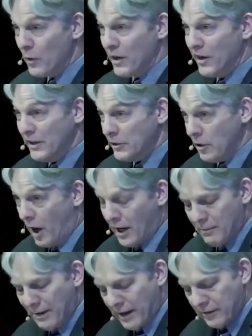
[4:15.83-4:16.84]
what we're going to
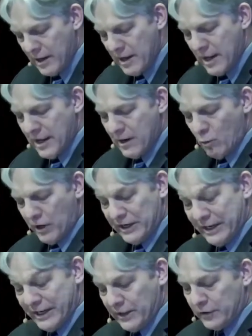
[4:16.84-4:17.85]
talk about,
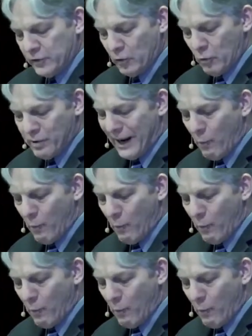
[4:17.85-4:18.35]
we're going to get to.